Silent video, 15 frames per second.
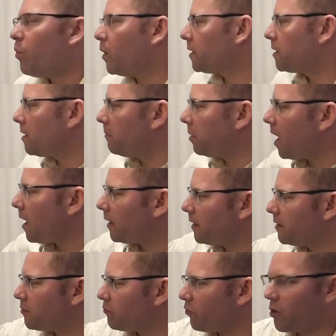once the block
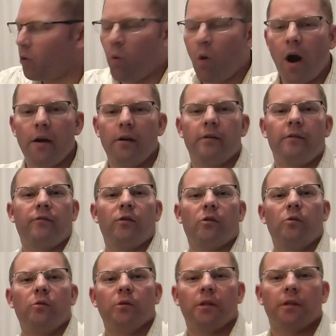is required for
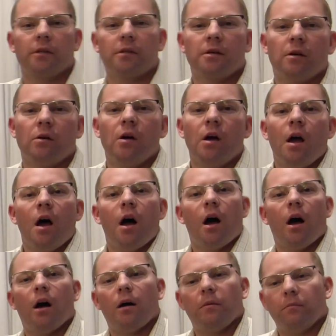cooling. Oh, okay.
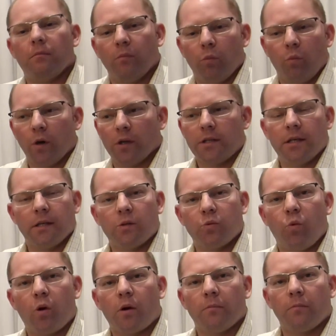Um, once it's
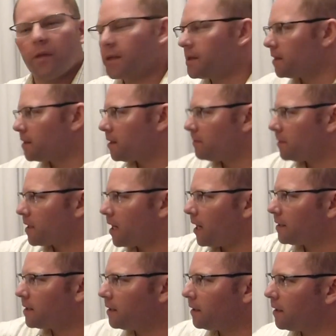warm, the system's
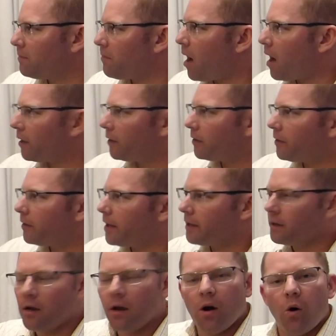constantly monitoring
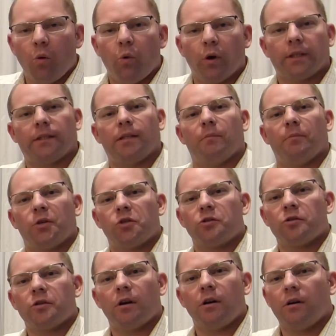what the
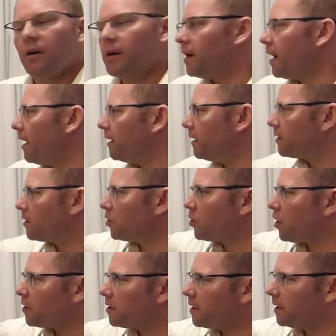temperatures are, and it's
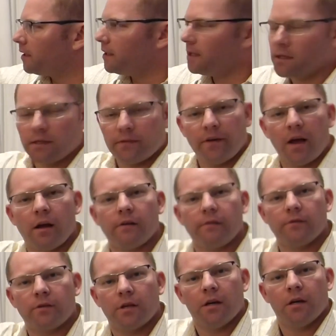adjusting these
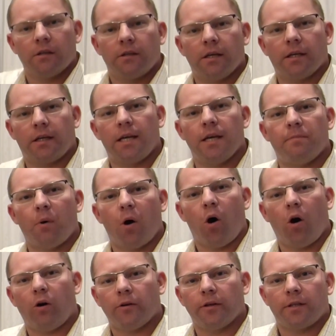valves to keep
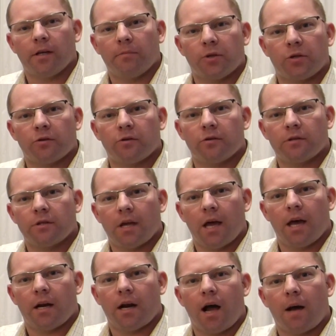all the temperatures
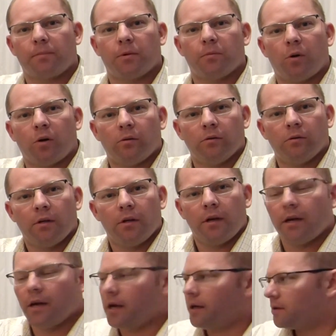at optimal,
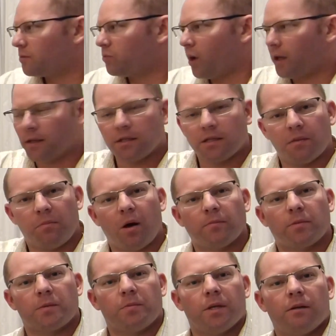as well as the
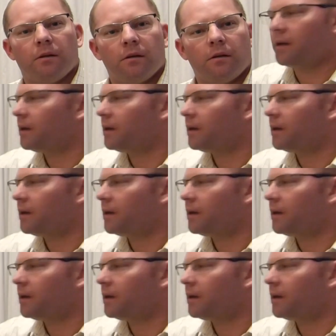pump speed